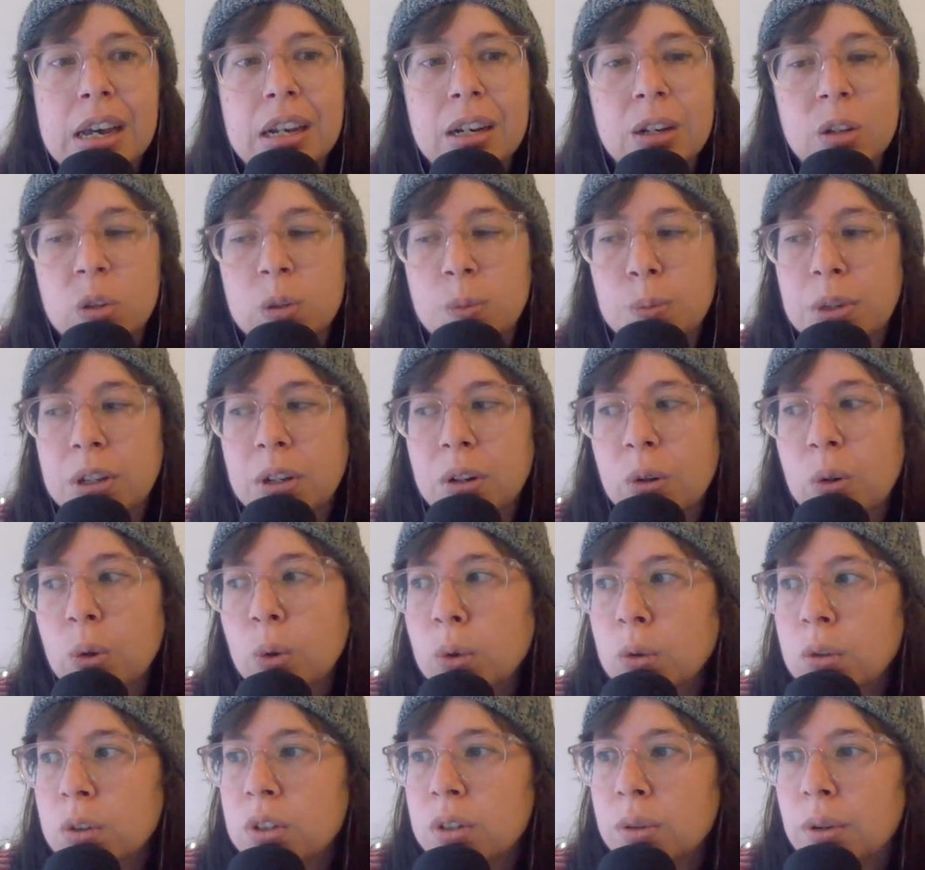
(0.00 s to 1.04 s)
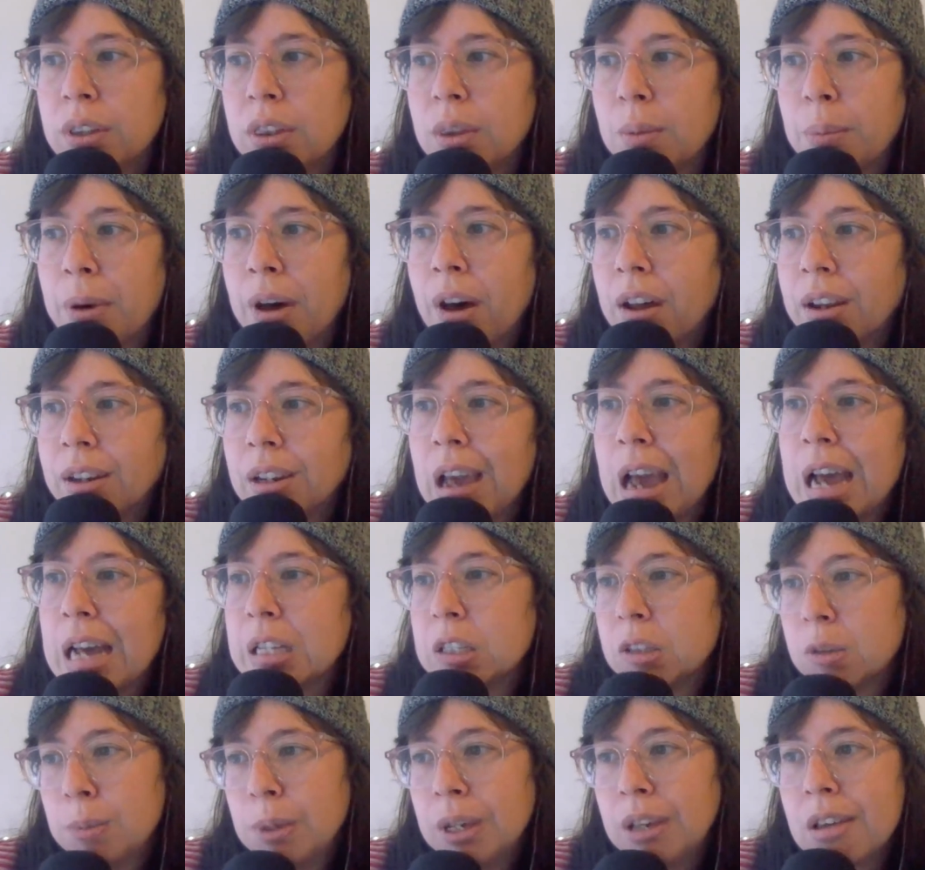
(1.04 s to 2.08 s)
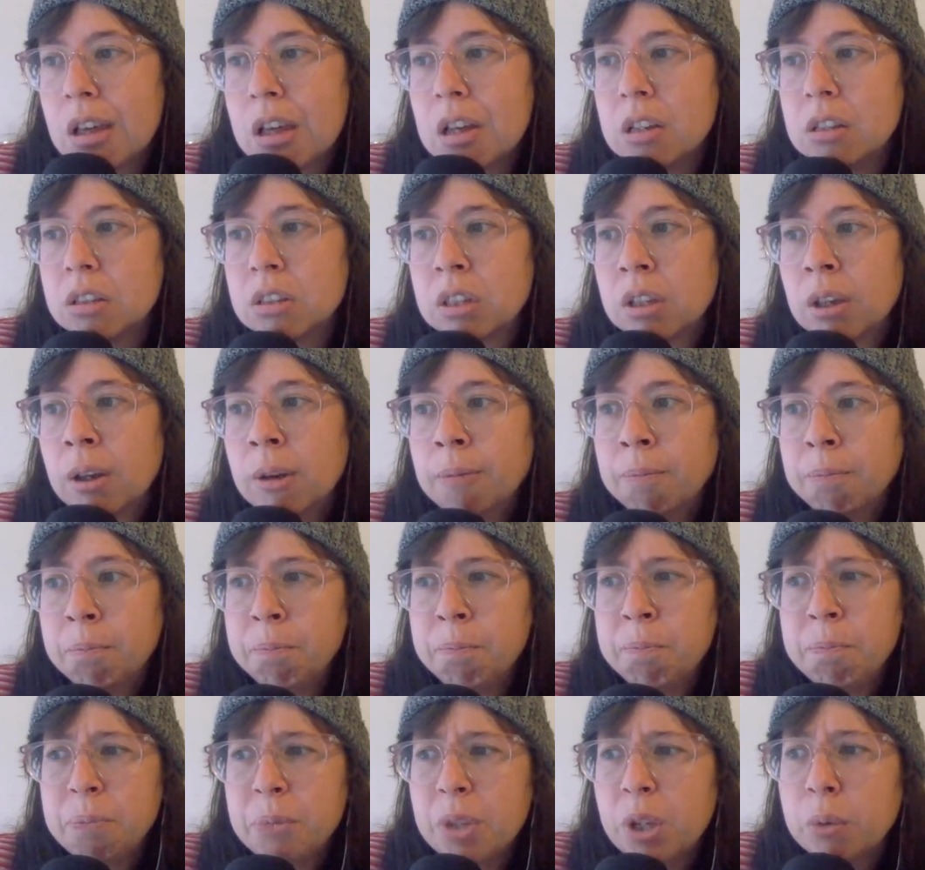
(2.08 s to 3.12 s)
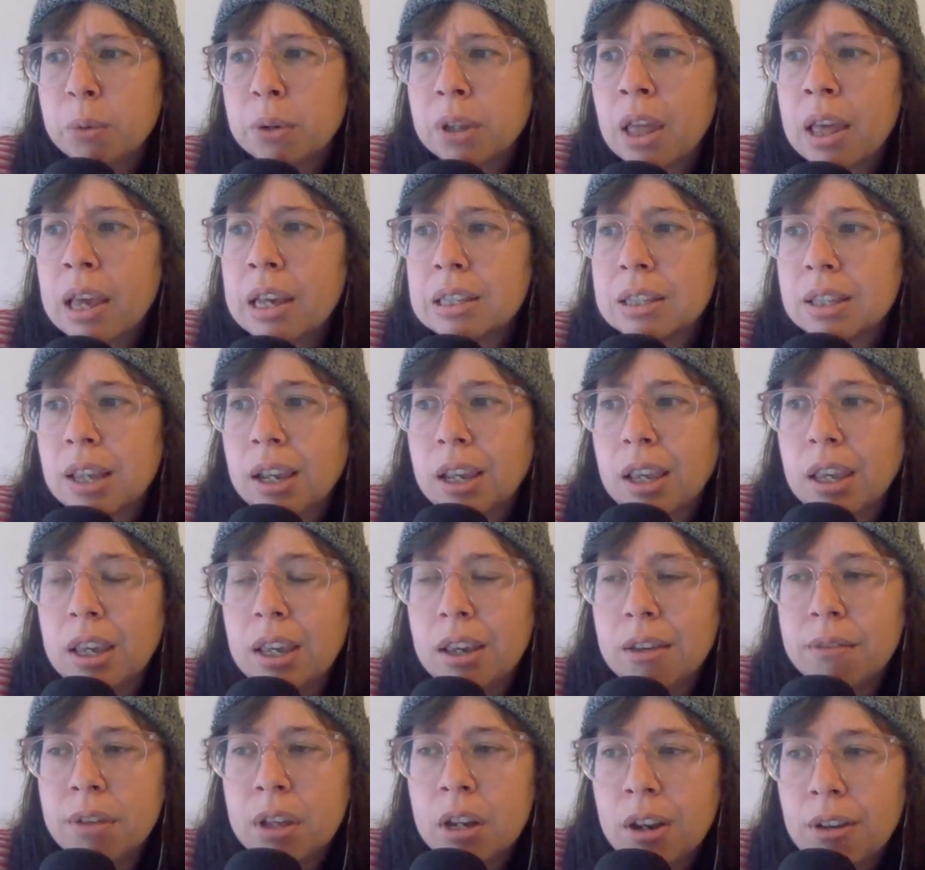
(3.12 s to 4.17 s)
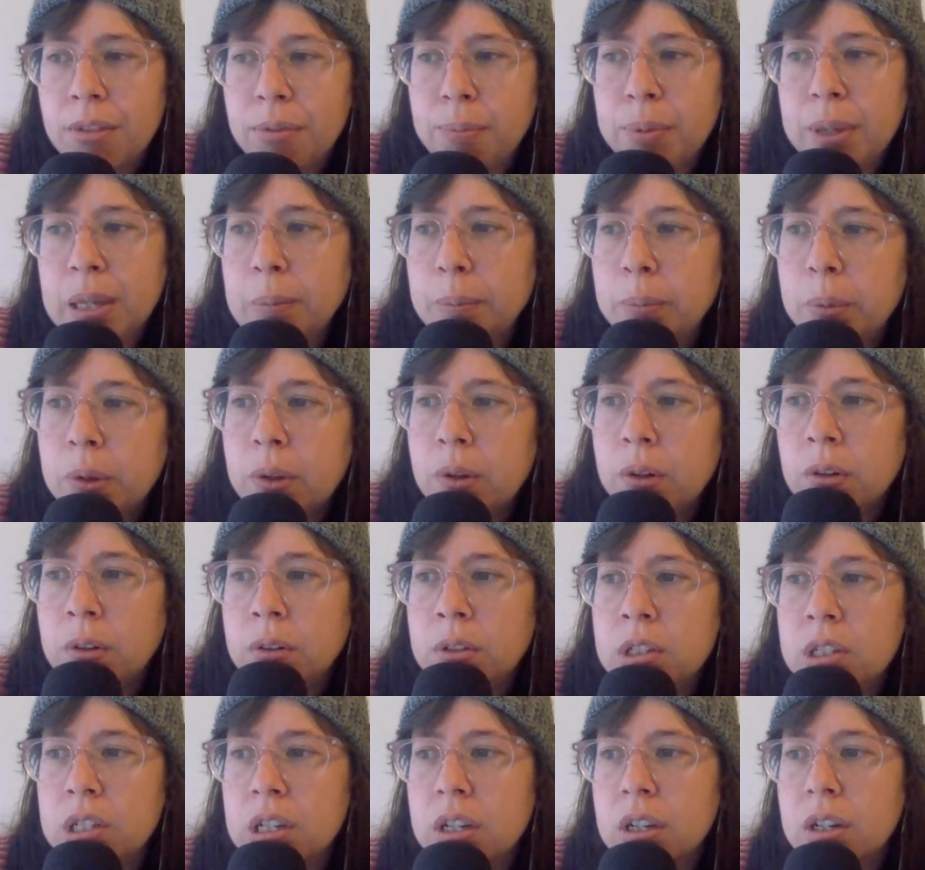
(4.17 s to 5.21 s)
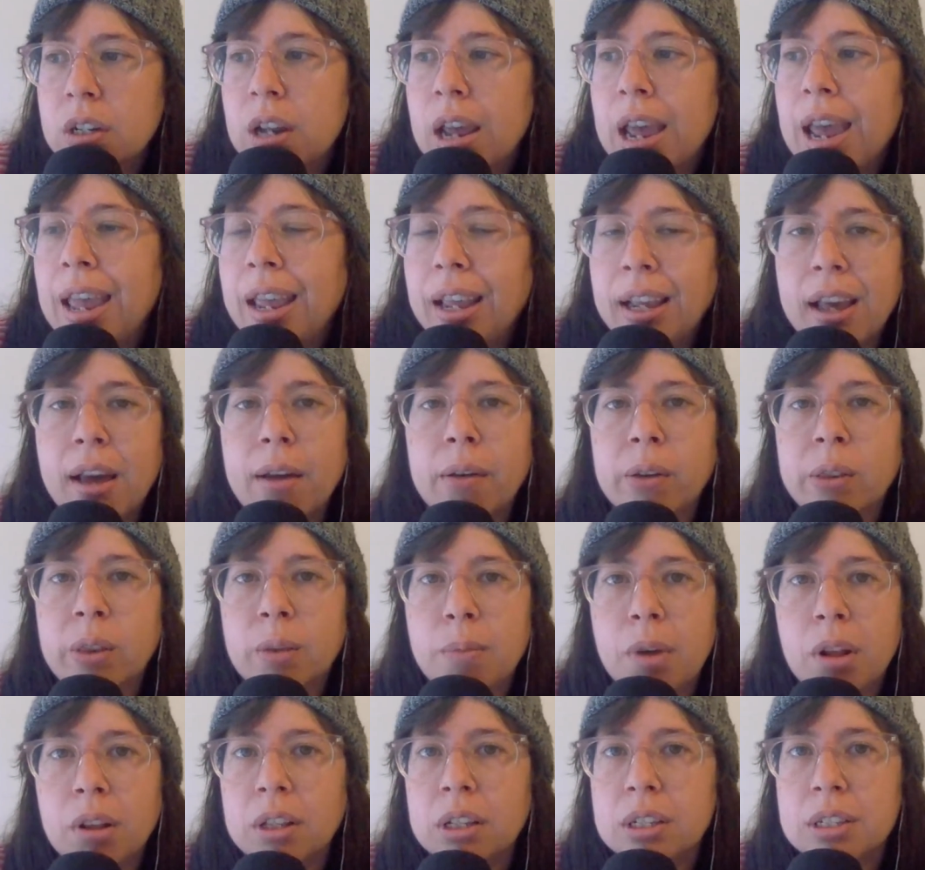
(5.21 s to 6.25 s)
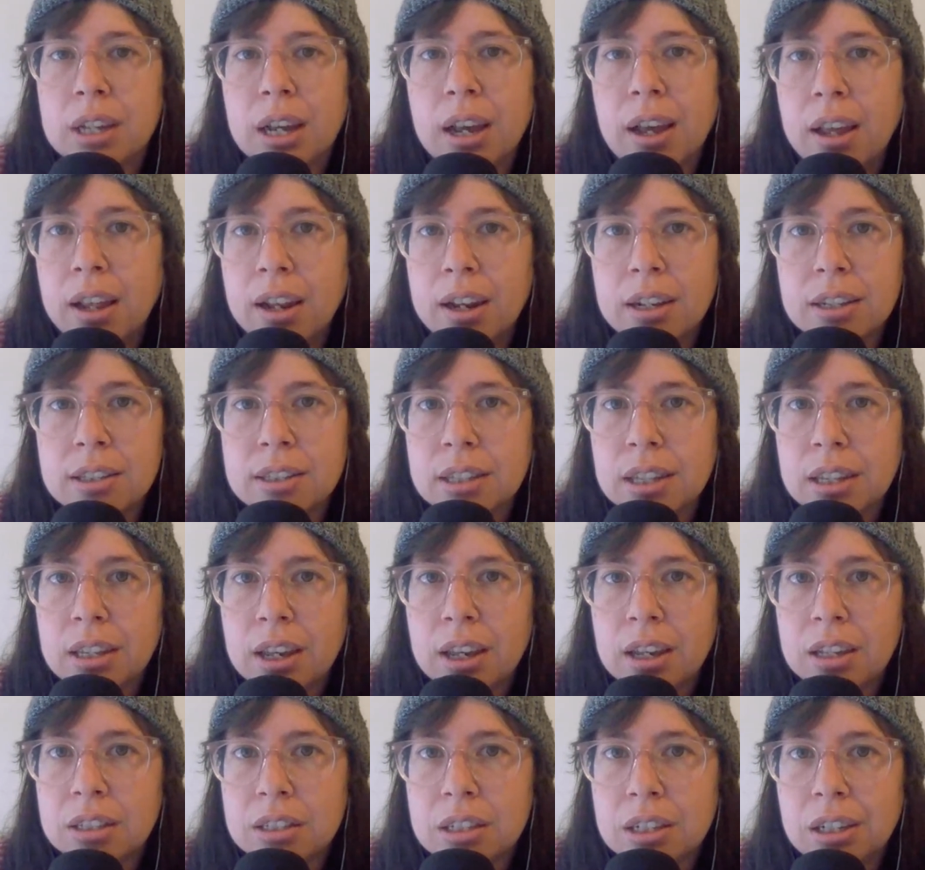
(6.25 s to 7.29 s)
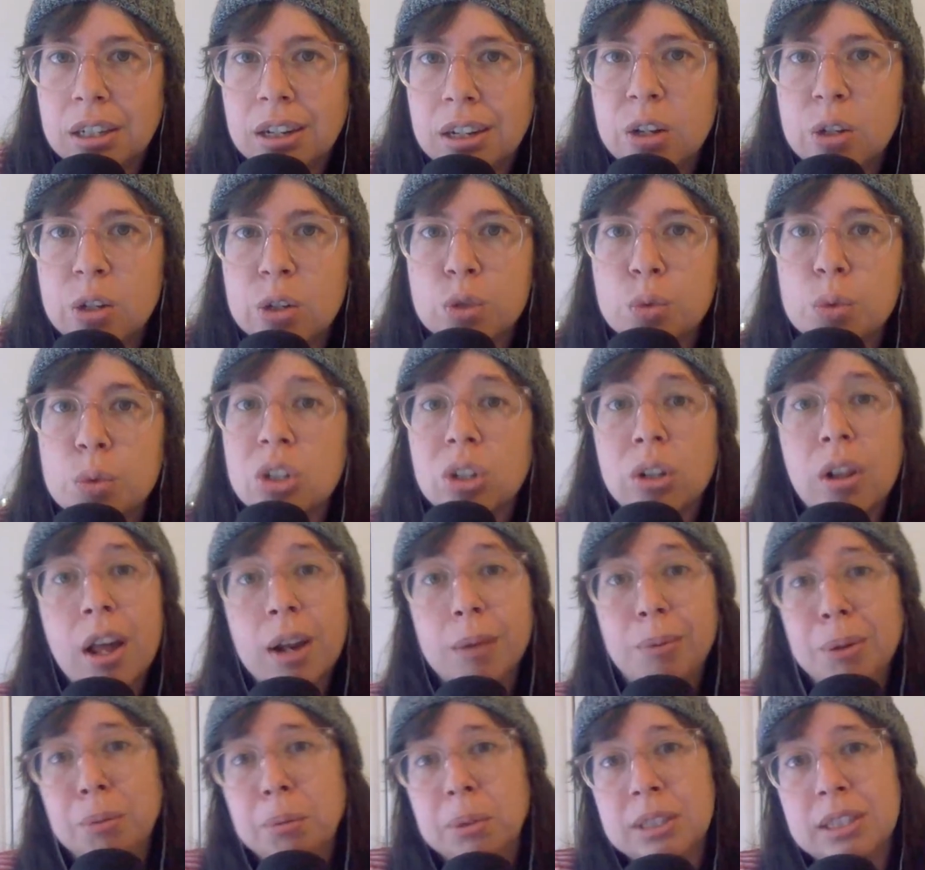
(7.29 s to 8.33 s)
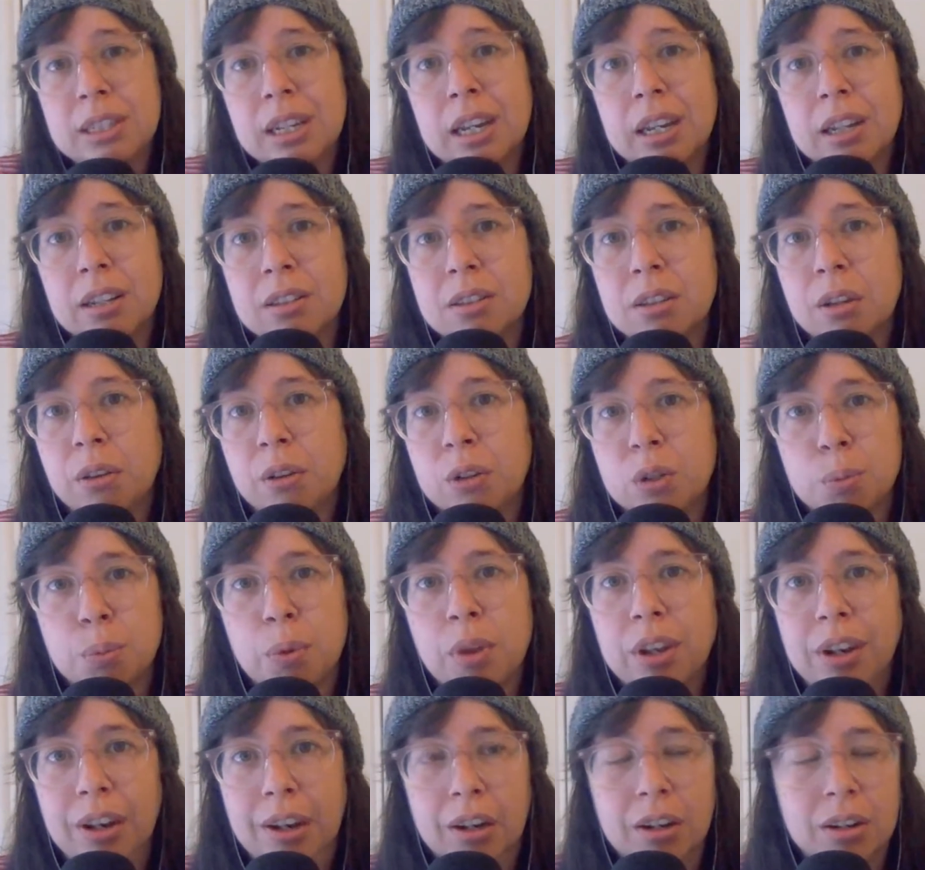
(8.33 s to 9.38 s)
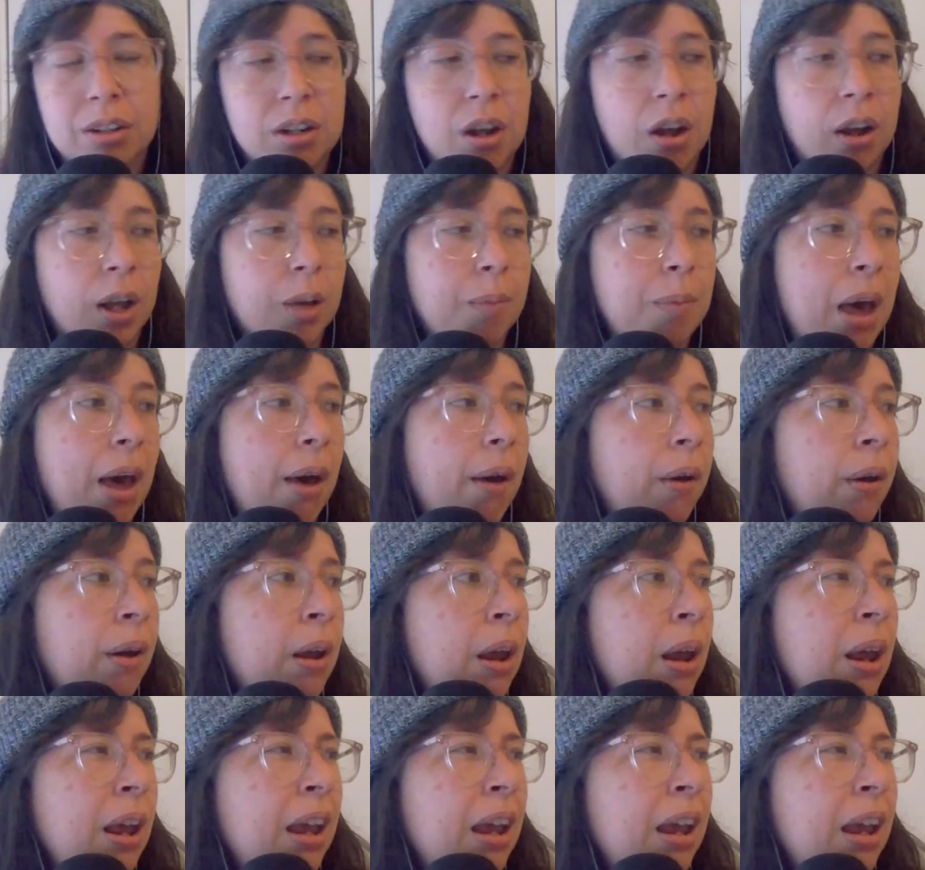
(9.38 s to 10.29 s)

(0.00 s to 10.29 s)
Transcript: And it's been cool doing the podcast because you realize, like, even if people didn't hang out at the mall a ton as as teenagers, which a lot of people did, so there's plenty to talk about,